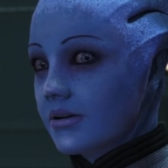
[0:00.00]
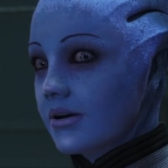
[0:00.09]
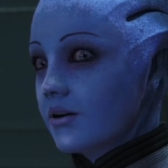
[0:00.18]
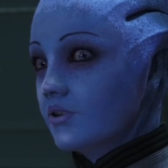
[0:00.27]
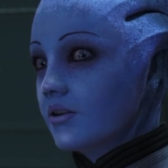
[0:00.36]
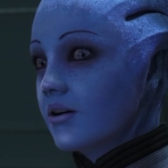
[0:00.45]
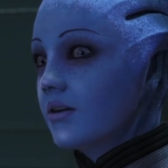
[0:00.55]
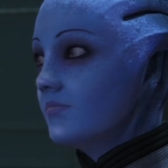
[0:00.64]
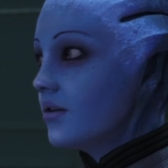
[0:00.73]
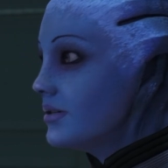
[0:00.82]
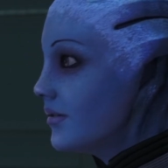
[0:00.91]
You show
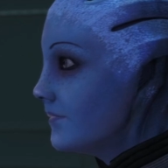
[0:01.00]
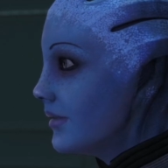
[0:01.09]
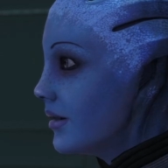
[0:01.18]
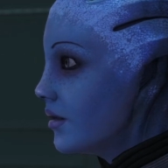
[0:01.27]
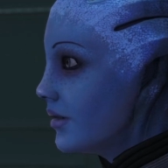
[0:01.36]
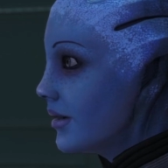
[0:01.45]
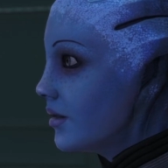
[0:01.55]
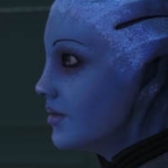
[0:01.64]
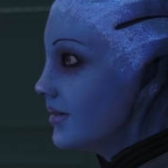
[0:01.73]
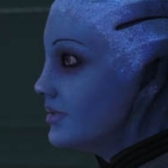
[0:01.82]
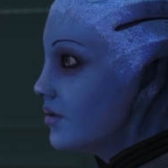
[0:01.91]
up and tell me all the
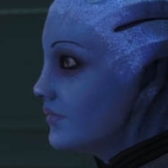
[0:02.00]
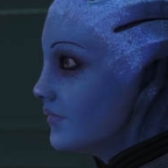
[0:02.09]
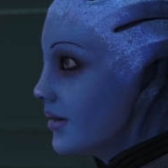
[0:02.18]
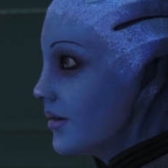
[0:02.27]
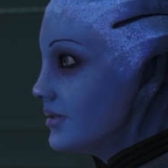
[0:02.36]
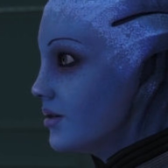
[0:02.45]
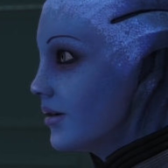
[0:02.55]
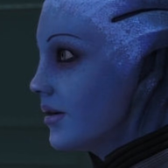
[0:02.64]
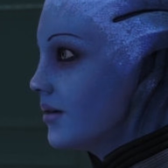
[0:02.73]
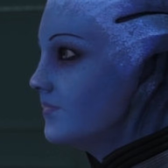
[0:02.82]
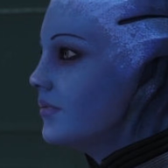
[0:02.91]
answers just fell into your
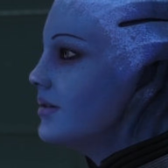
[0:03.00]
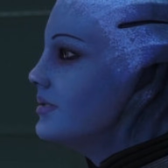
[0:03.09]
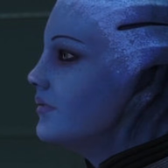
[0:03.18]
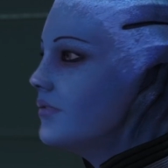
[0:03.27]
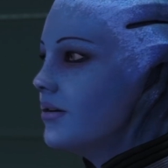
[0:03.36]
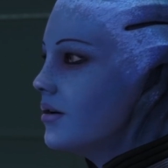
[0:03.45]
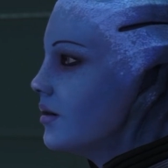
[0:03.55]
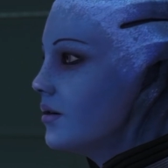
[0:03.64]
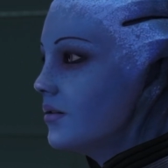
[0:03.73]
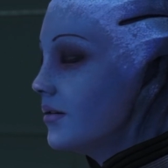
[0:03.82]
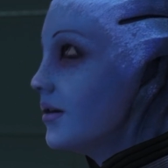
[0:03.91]
lap. It isn't fair.